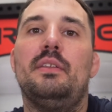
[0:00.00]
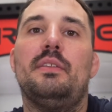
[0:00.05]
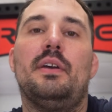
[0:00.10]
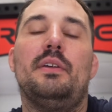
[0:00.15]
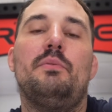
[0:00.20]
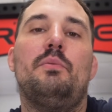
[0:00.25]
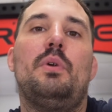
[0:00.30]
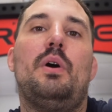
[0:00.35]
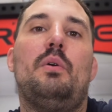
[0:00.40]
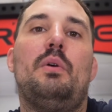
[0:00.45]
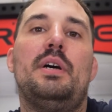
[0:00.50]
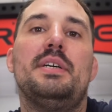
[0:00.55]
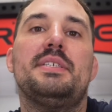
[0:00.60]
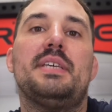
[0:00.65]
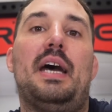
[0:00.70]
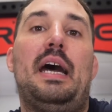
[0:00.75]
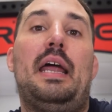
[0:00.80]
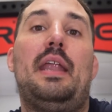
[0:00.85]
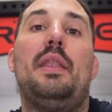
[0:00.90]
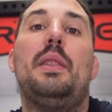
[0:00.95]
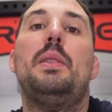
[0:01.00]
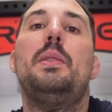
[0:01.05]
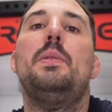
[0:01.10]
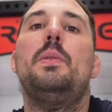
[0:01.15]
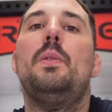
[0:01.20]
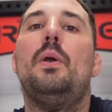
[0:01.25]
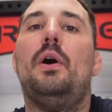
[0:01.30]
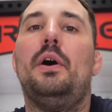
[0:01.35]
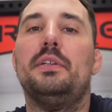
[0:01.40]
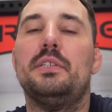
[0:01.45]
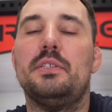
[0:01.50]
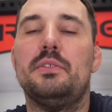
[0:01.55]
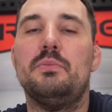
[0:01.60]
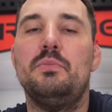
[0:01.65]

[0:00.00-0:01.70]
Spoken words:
that rowers are not